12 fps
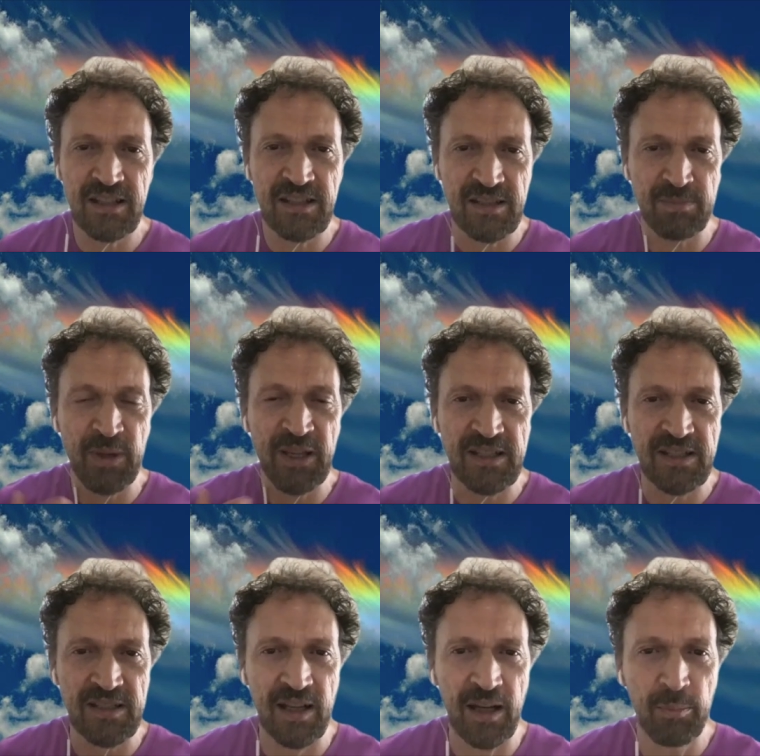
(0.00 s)

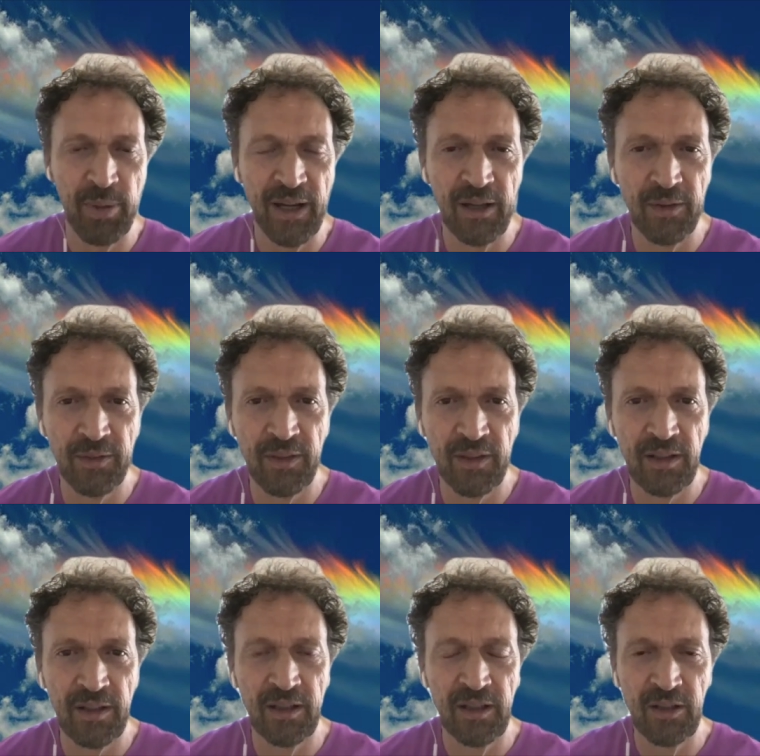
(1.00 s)
speaks about
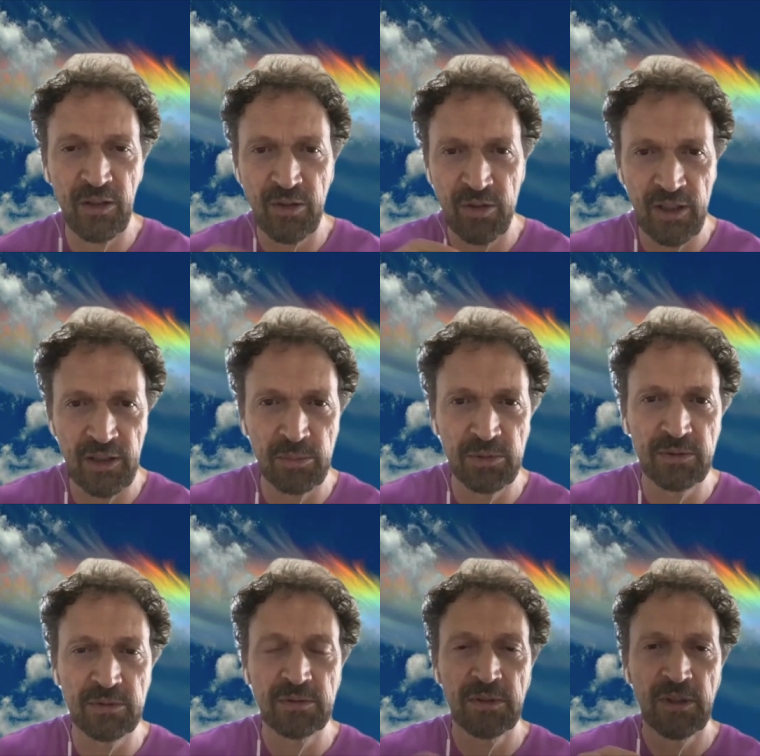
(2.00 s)
the
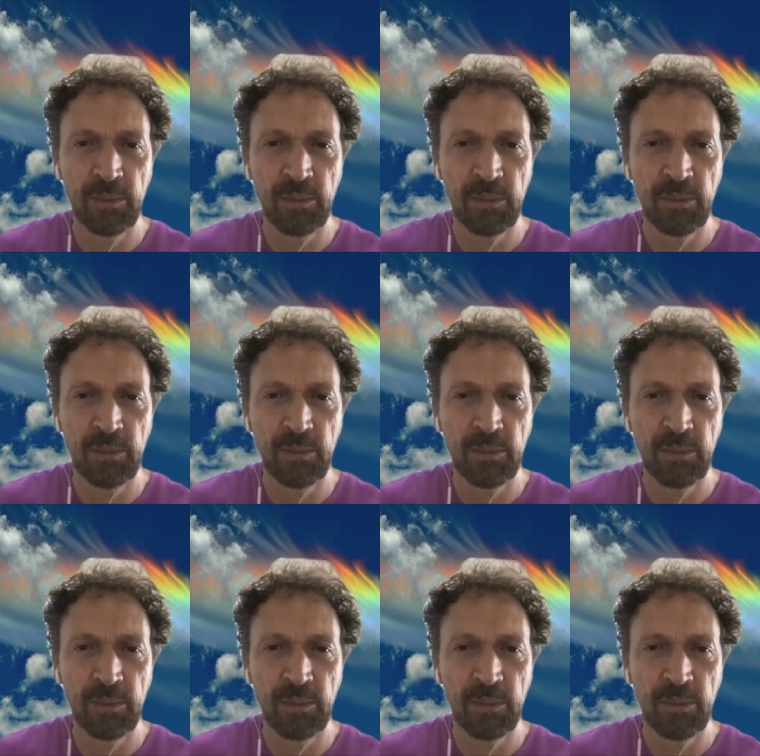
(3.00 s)
incredible